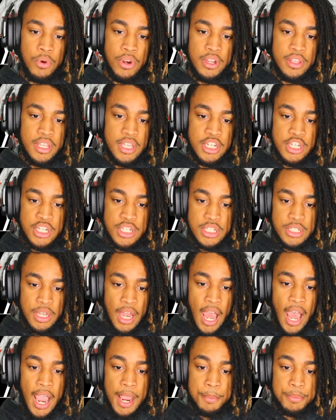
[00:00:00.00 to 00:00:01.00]
they just
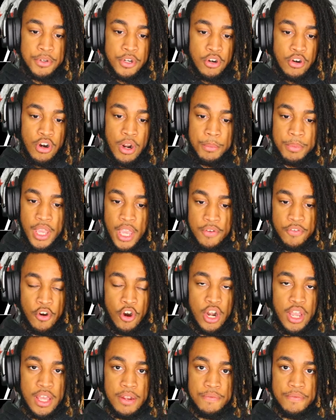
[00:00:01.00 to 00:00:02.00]
hyped her up, gave her
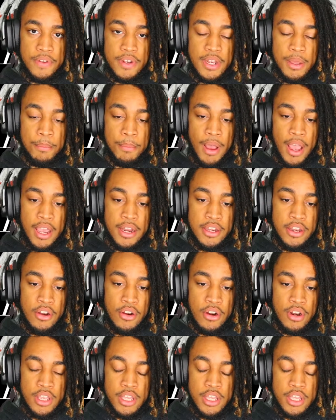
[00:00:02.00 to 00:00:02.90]
infinite binary.